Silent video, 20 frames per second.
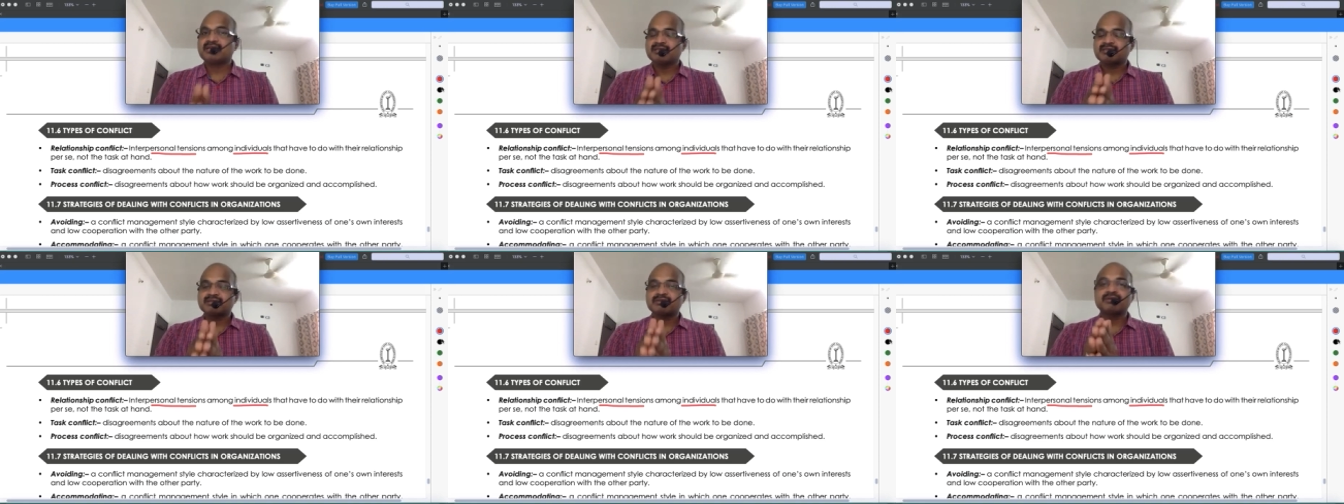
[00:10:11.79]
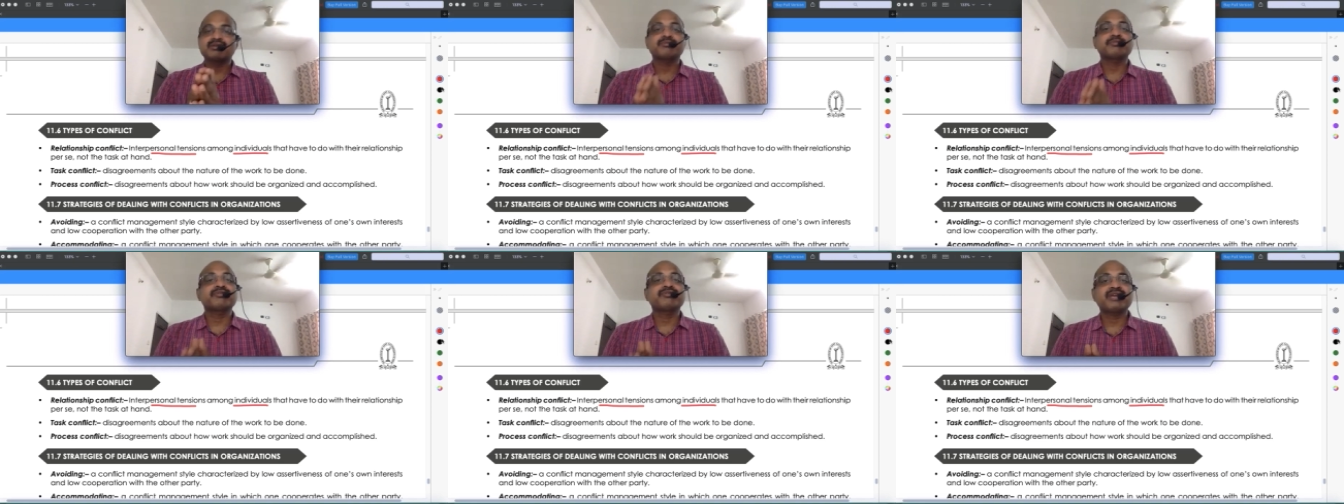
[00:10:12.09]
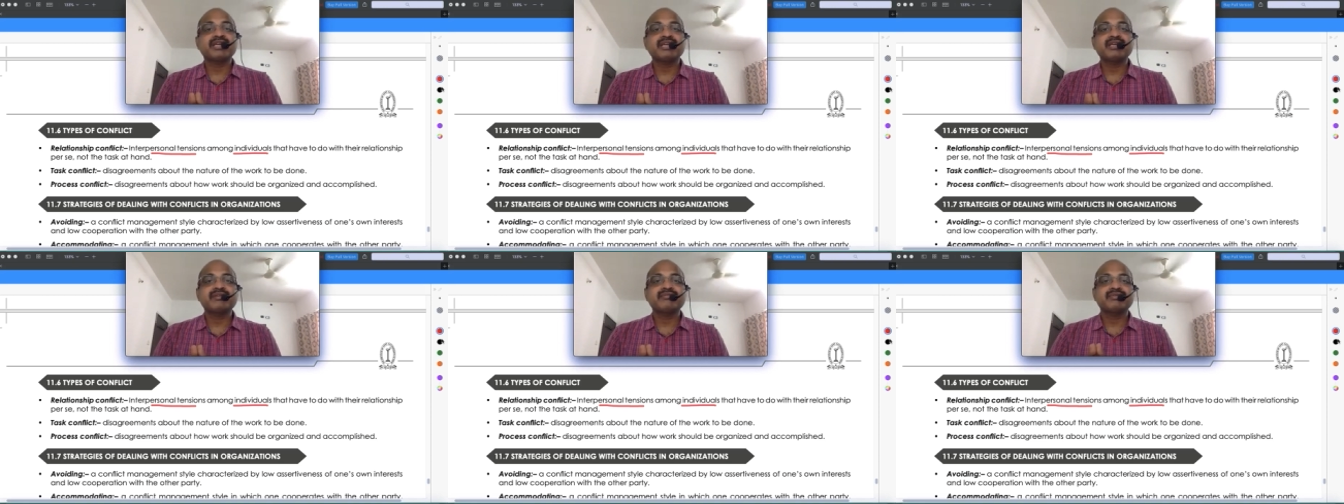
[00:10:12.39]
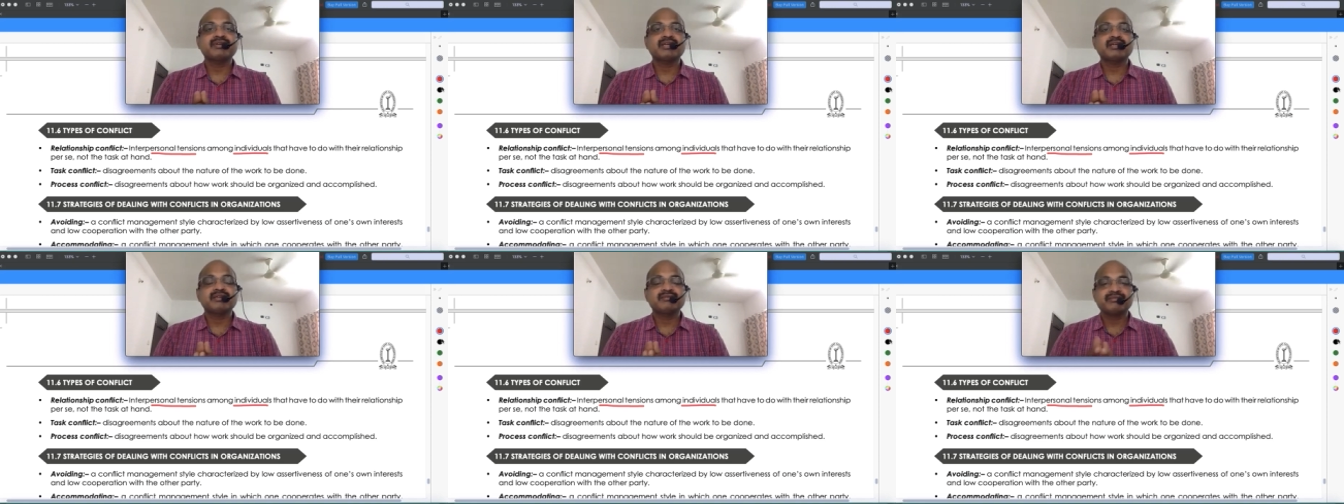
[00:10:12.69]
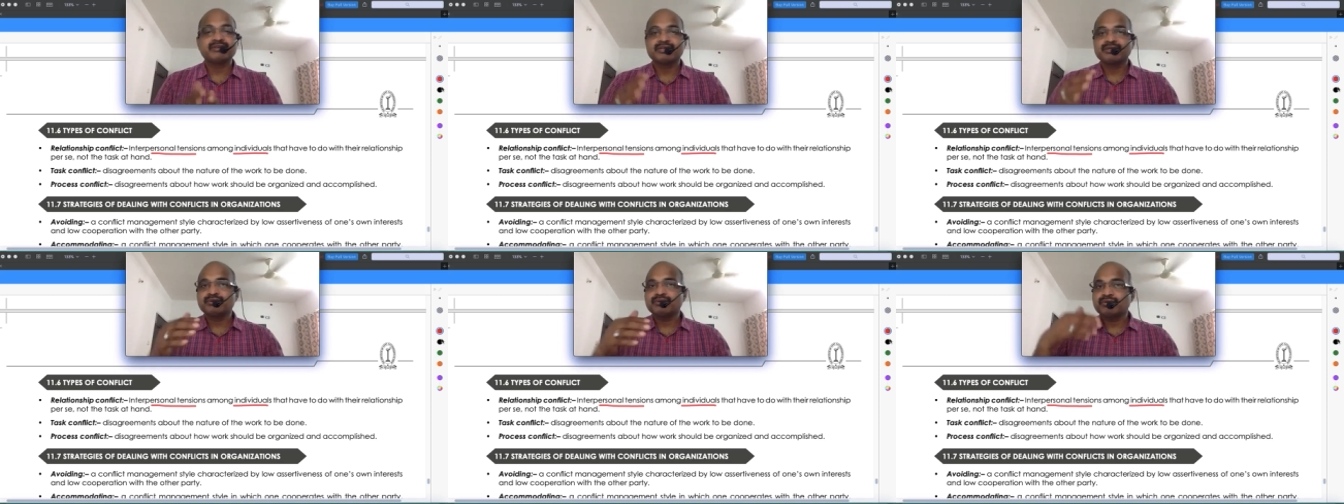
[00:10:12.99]
it's going to be very difficult
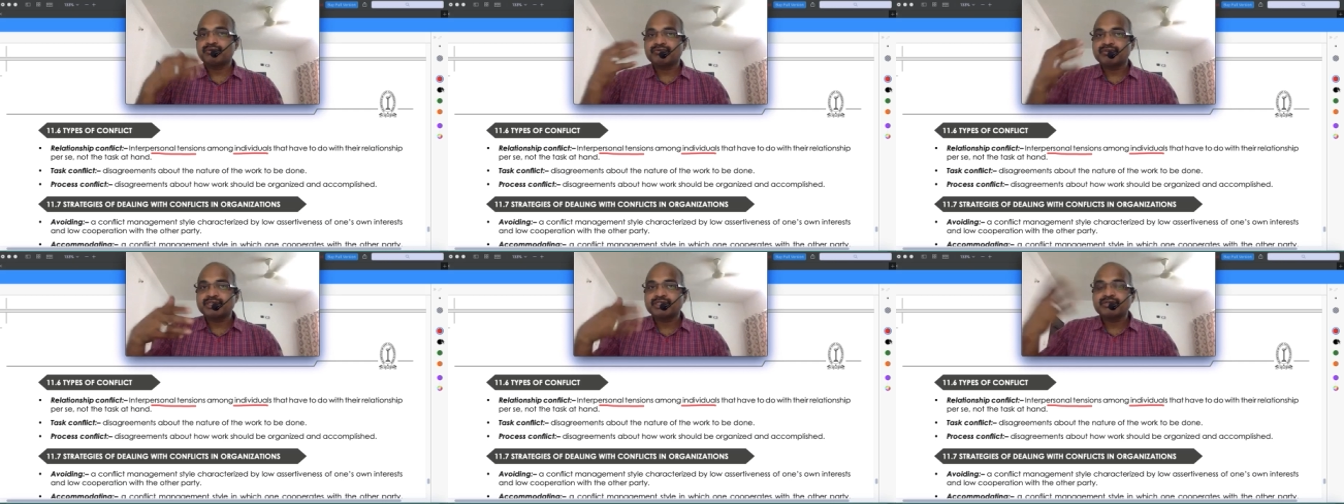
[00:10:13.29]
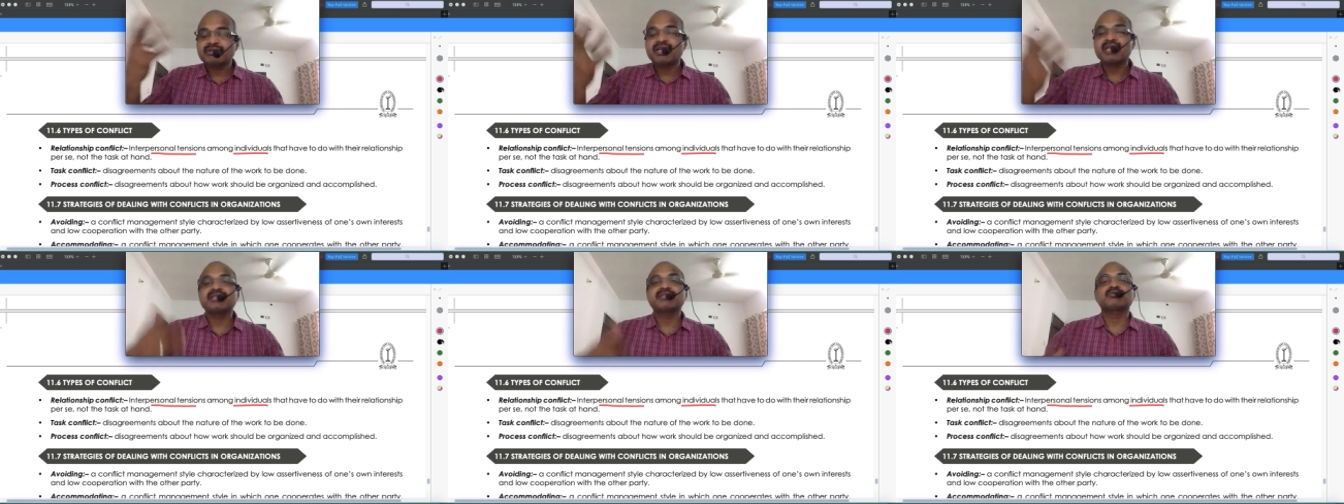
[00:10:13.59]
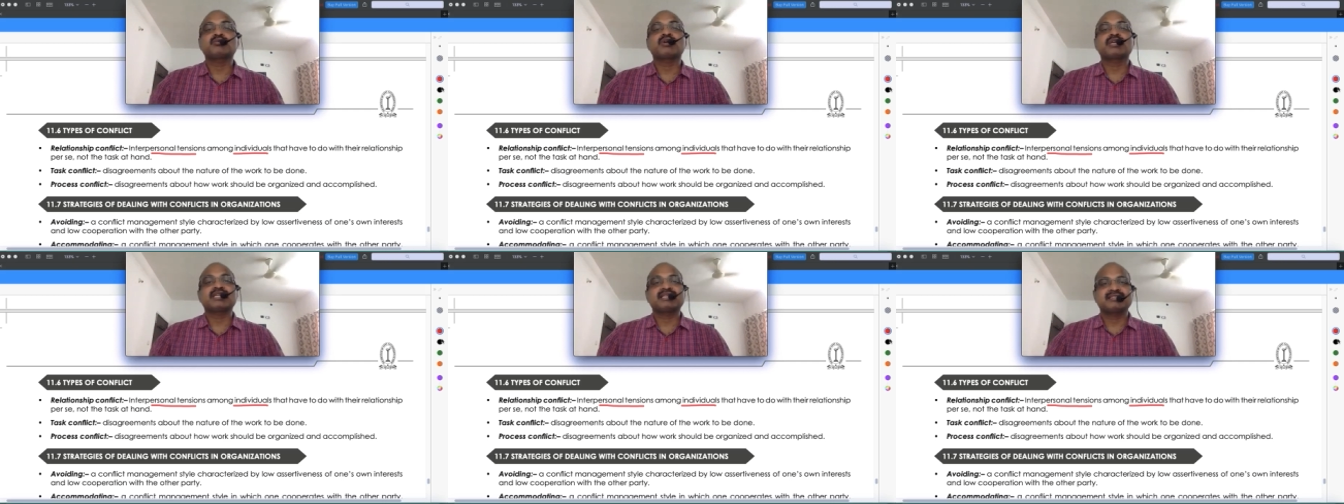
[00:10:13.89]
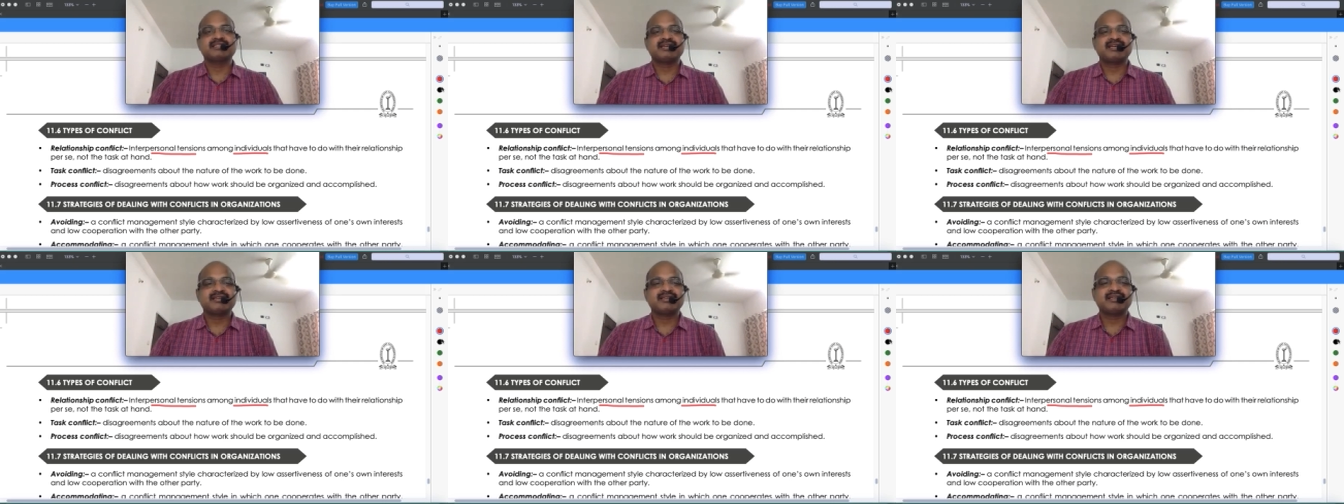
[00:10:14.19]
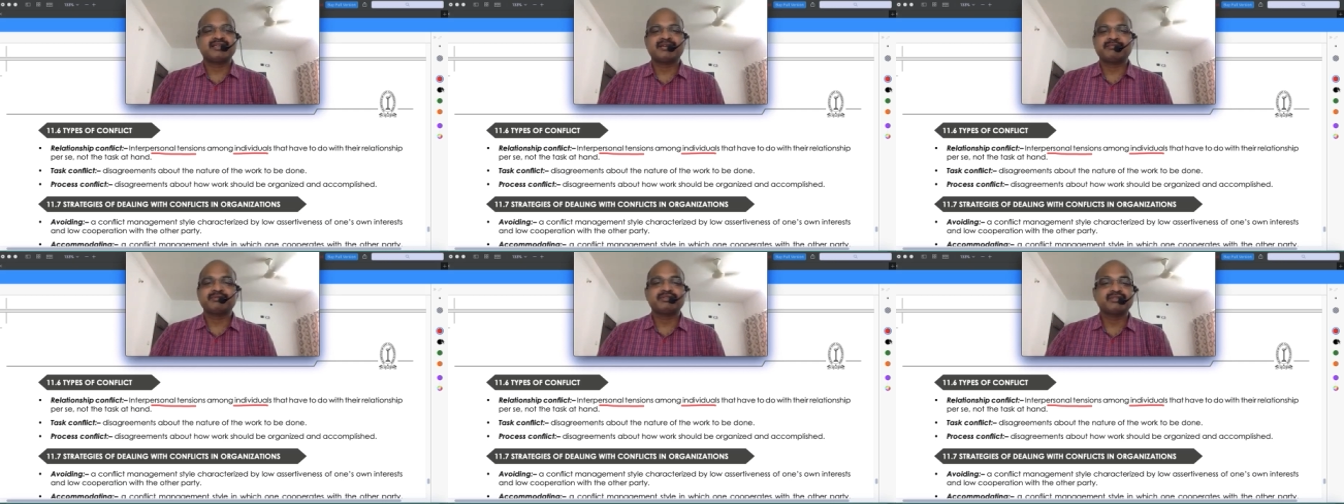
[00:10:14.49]
for you to visualize what
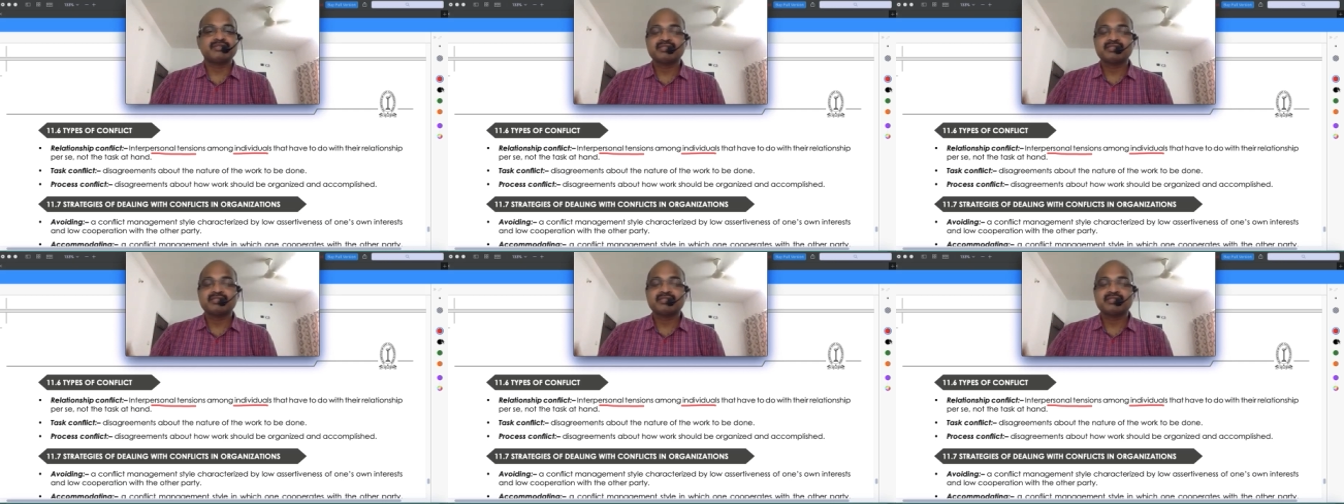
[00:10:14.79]
exactly happened